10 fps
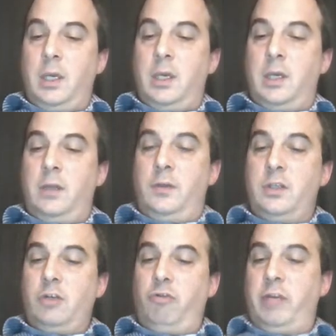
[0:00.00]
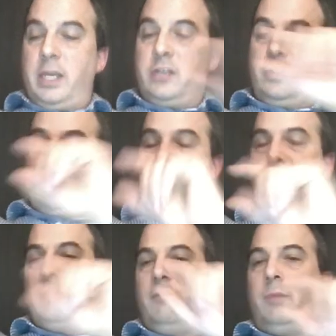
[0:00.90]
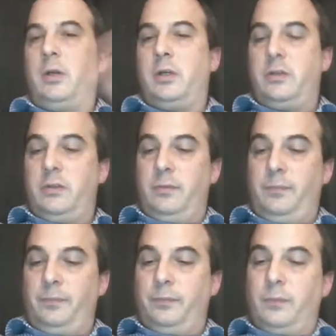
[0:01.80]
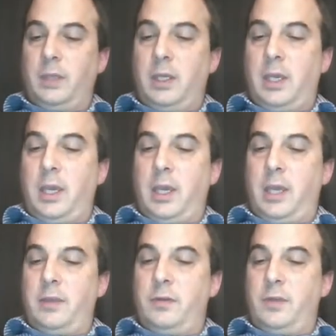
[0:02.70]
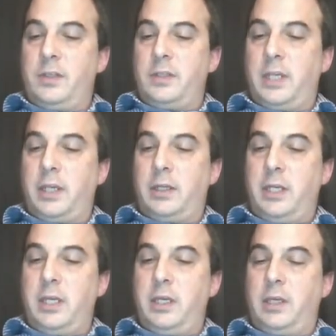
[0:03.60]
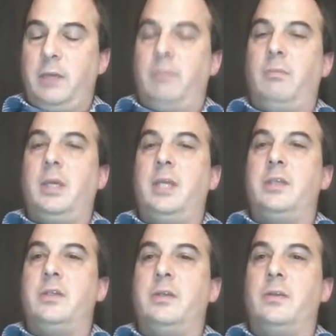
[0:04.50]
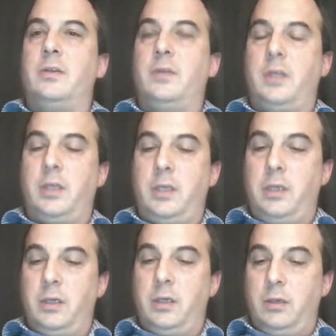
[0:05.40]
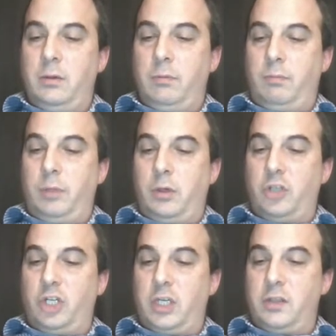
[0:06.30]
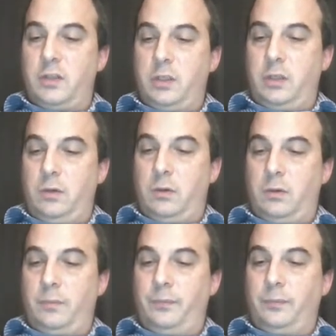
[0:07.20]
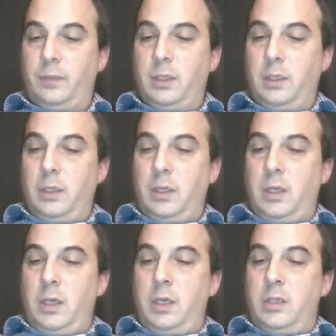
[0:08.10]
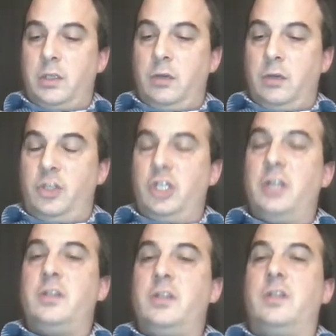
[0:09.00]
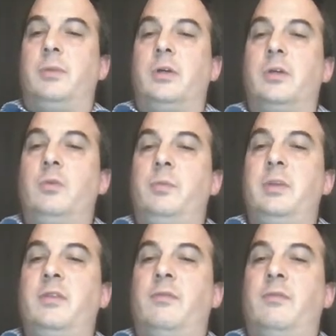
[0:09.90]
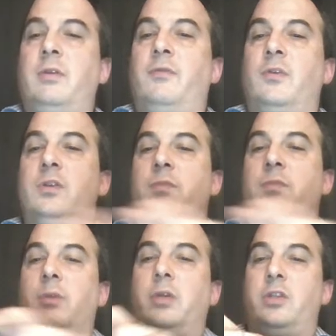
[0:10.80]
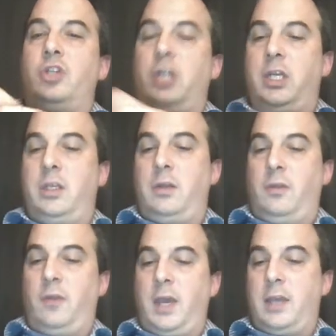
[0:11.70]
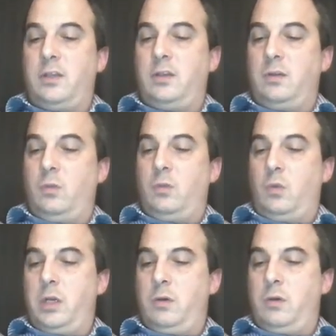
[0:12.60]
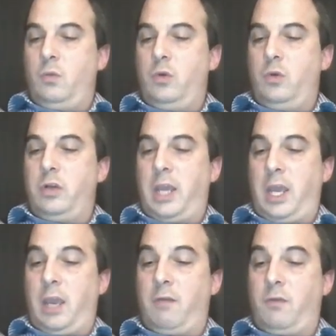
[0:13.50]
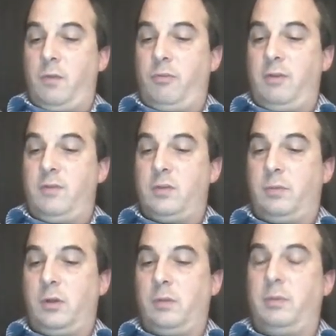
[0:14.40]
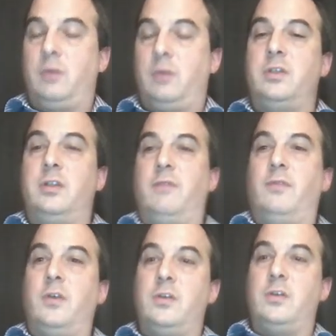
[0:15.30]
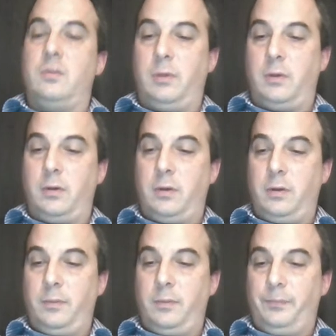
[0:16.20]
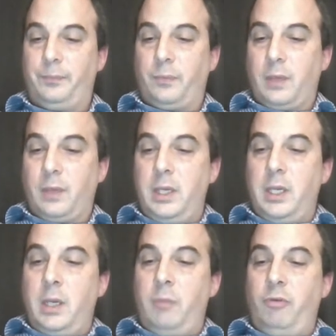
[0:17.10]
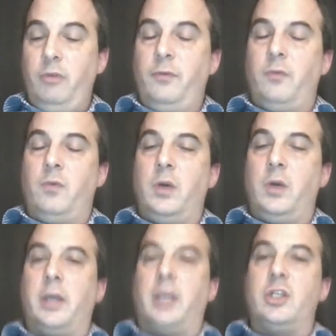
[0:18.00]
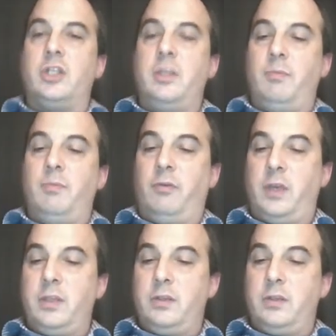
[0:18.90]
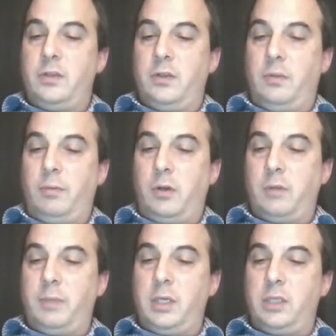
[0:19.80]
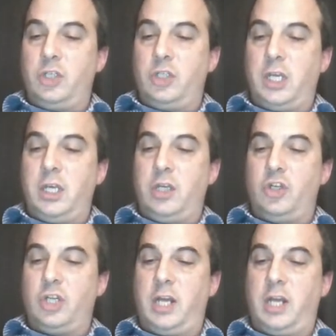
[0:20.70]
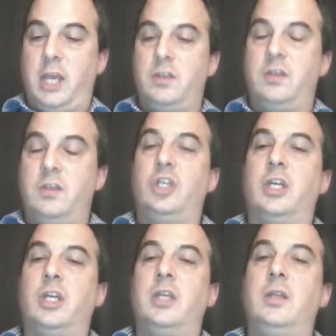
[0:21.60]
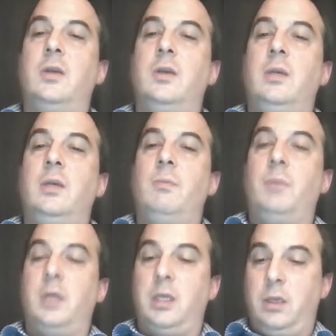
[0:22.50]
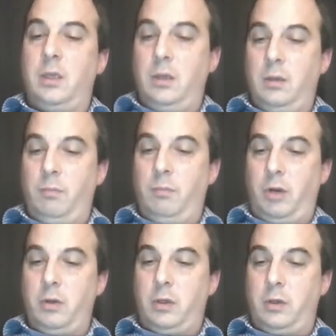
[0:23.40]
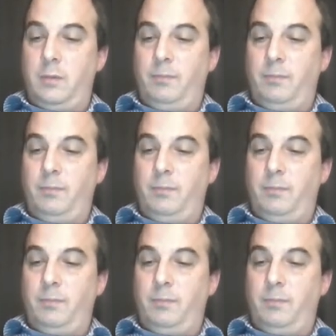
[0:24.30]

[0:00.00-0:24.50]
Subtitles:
This creates the chain of blocks, and this technique makes the blockchain secure. So the genesis block would be the very first block in the chain. That one wouldn't have a previous block because it's the first block. Proof of work actually prevents the block being changed and hence the chain being broken.